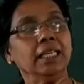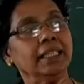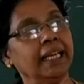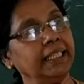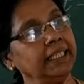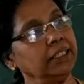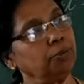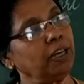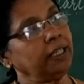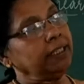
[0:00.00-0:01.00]
That is,
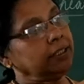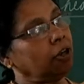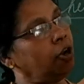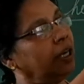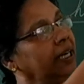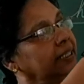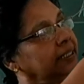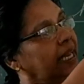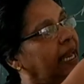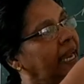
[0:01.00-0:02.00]
one is called as
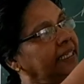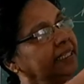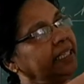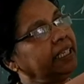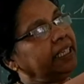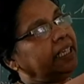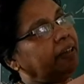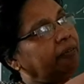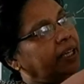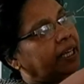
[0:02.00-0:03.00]
anterior
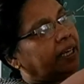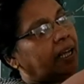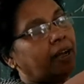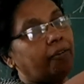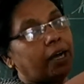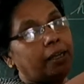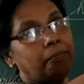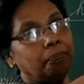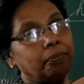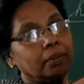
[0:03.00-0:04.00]
vena cava
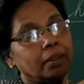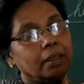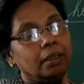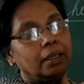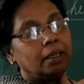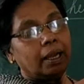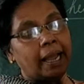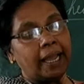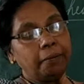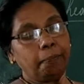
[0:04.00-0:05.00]
and